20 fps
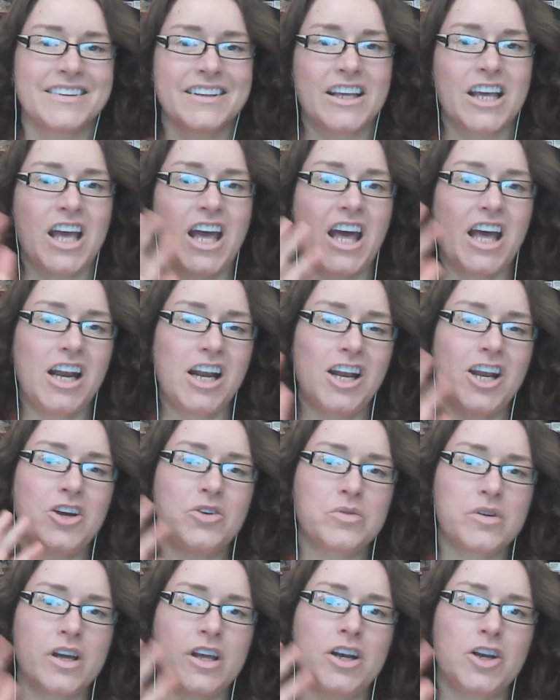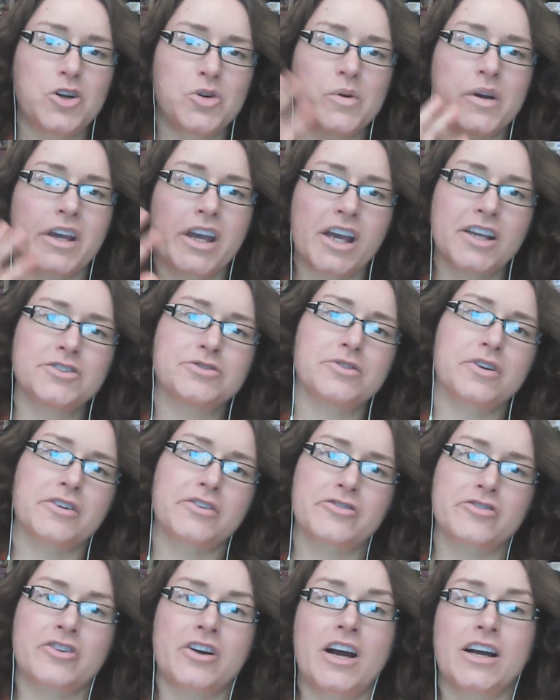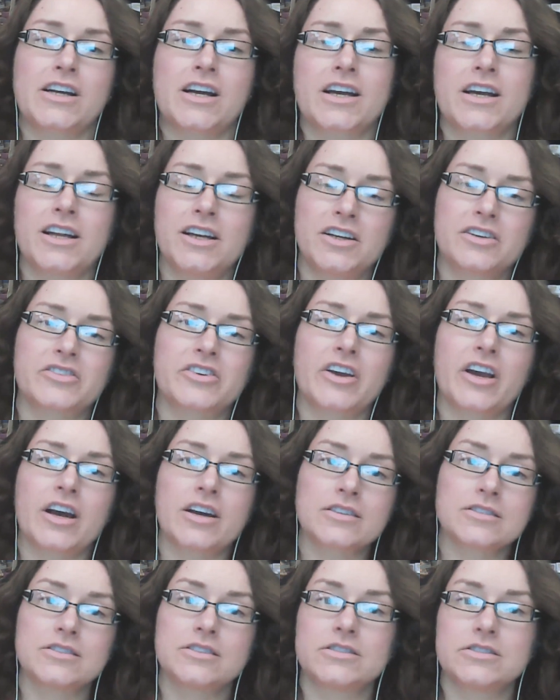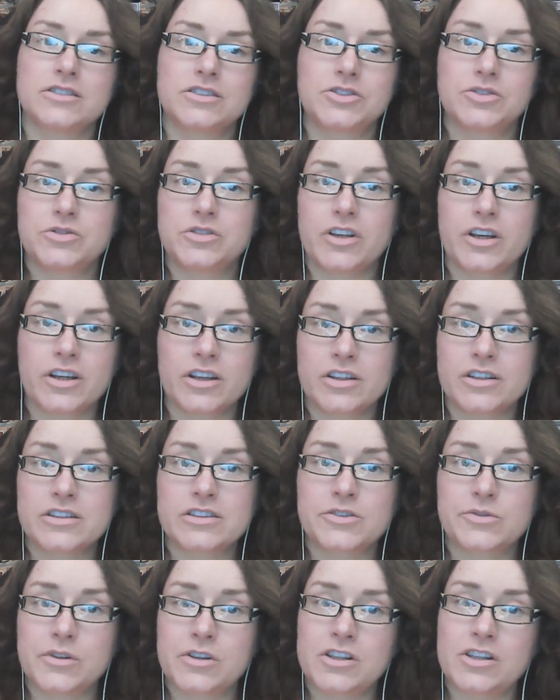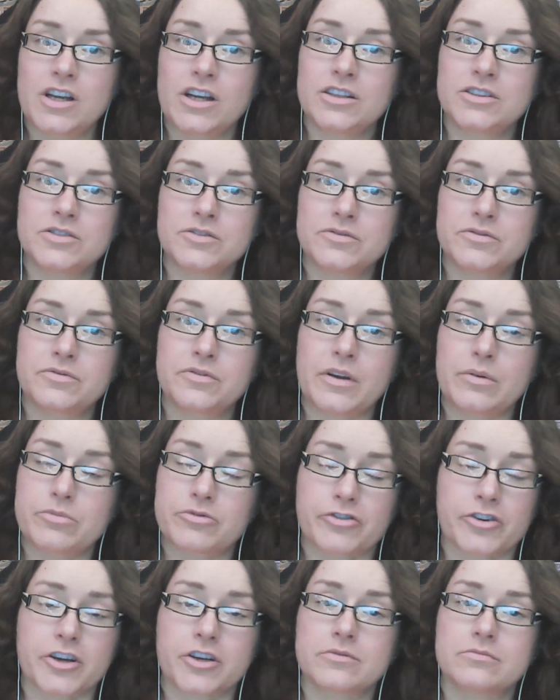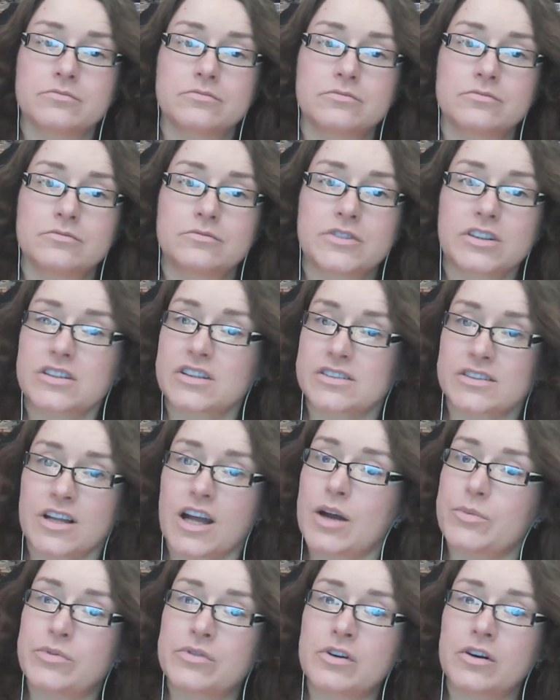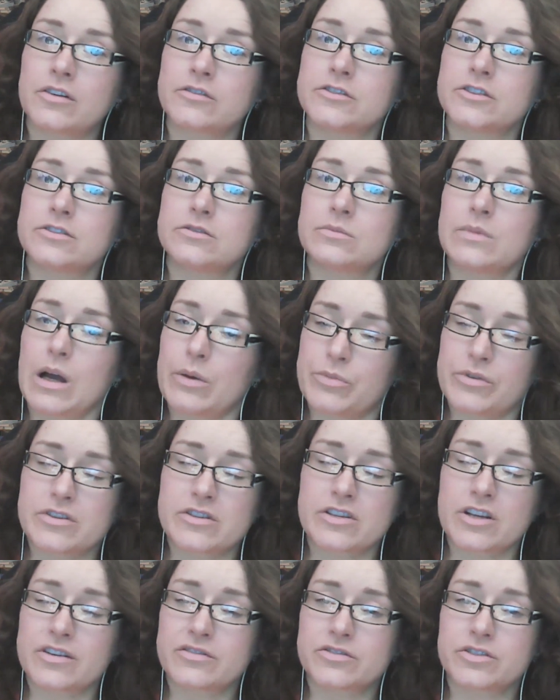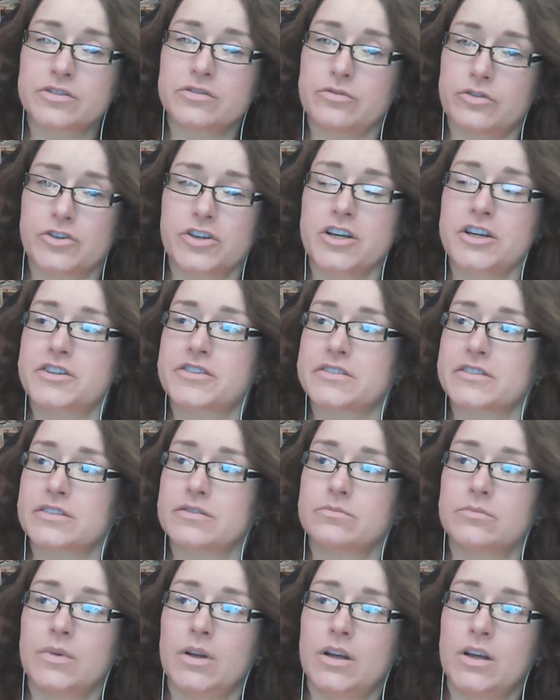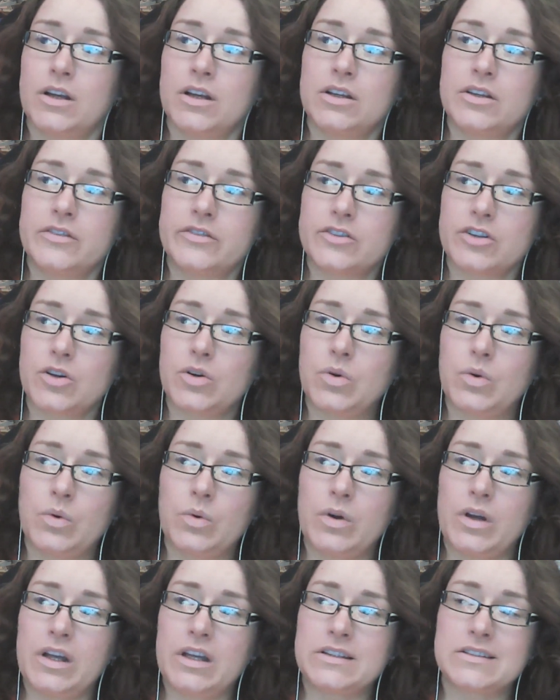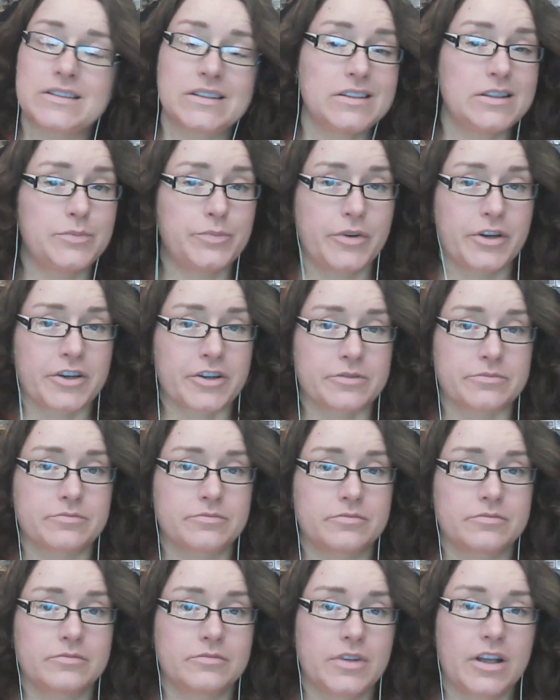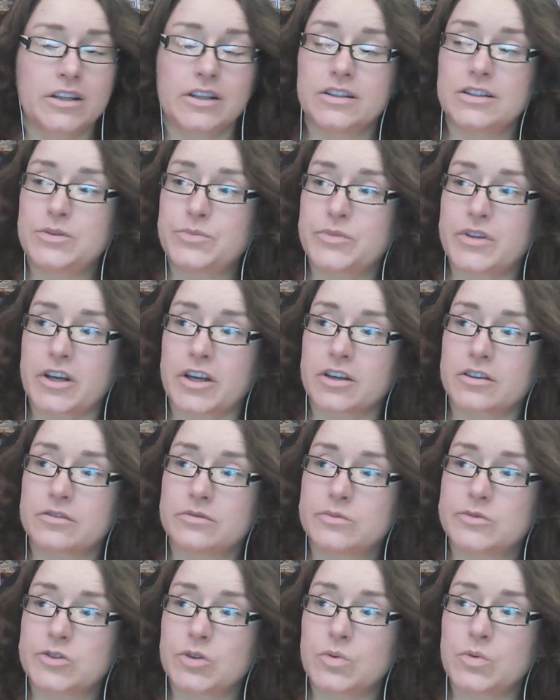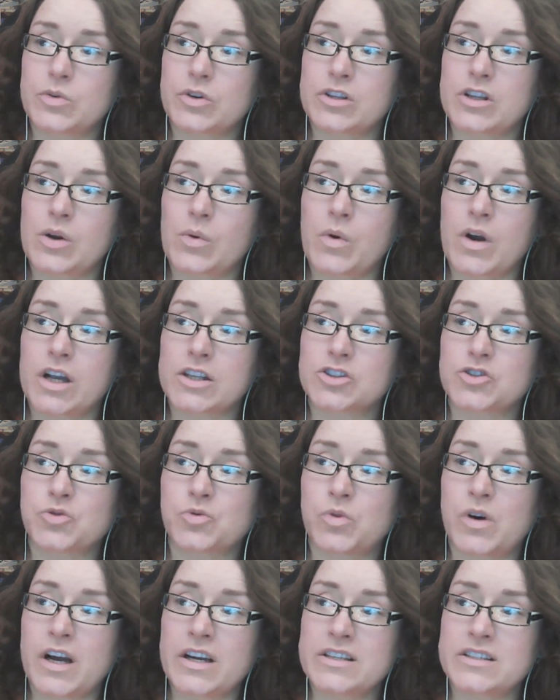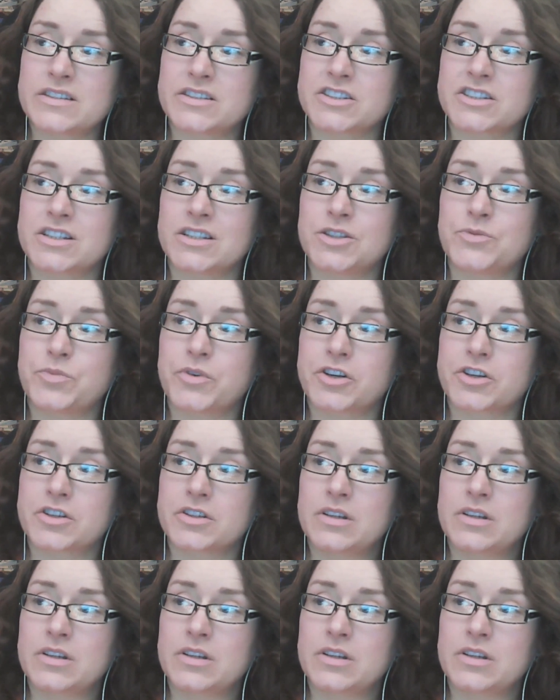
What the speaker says: Hello again to another Agakala React, and today is 29th of February. That doesn't happen often, happens every 4 years. So it's a leap year and a leap day. So we're gonna watch why is there a leap year